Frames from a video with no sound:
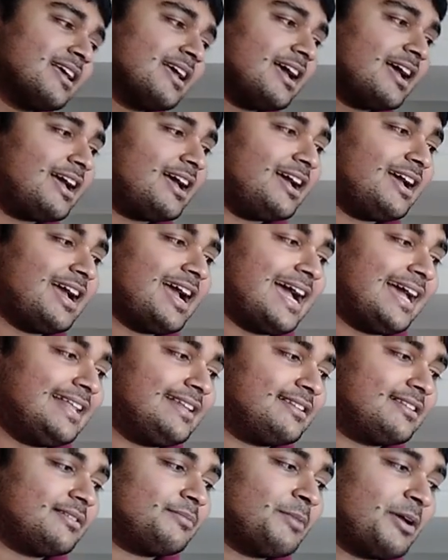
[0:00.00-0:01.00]

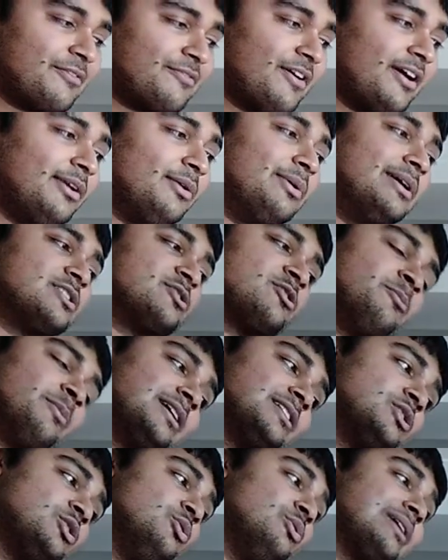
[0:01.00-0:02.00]
And my final entry,
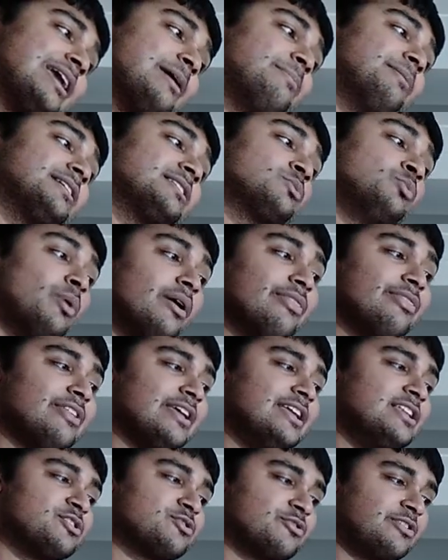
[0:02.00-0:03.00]
my 2k+1
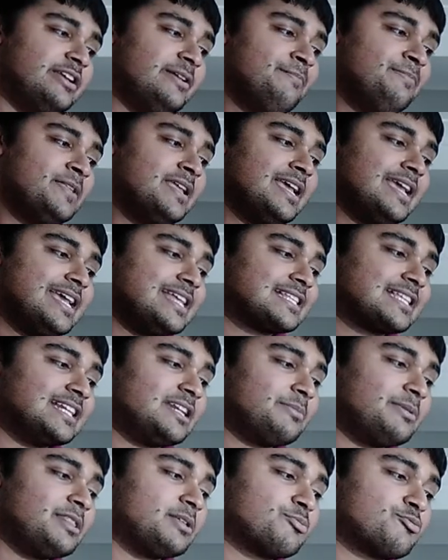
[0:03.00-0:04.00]
entry, is
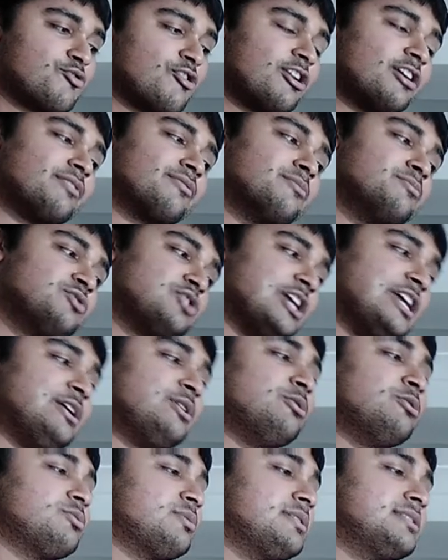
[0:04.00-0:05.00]
going to be the product from
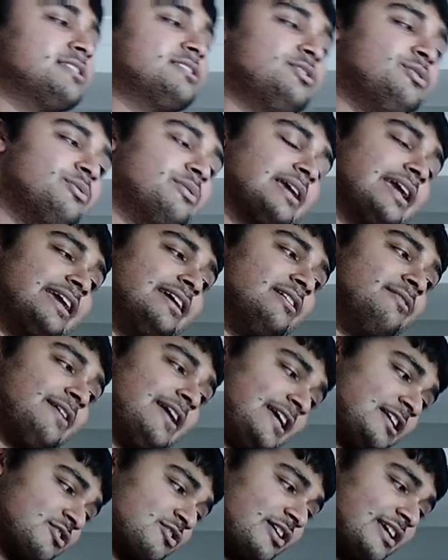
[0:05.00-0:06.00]
j = 1 to 2k of
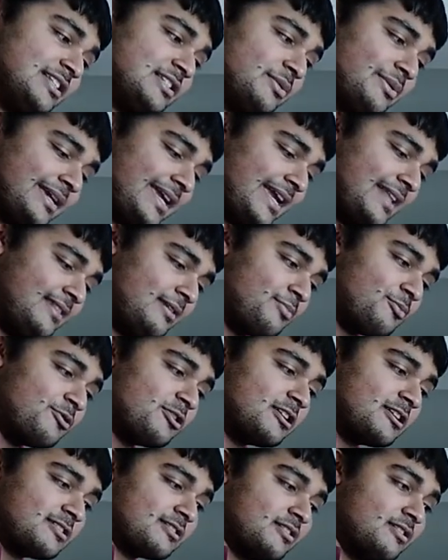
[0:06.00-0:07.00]
xj, so again the
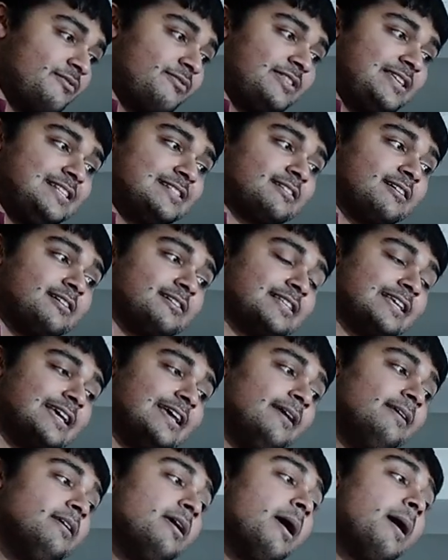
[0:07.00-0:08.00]
product of these guys
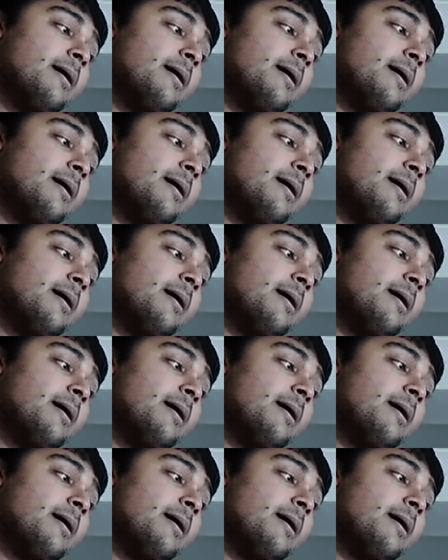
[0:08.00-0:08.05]
here,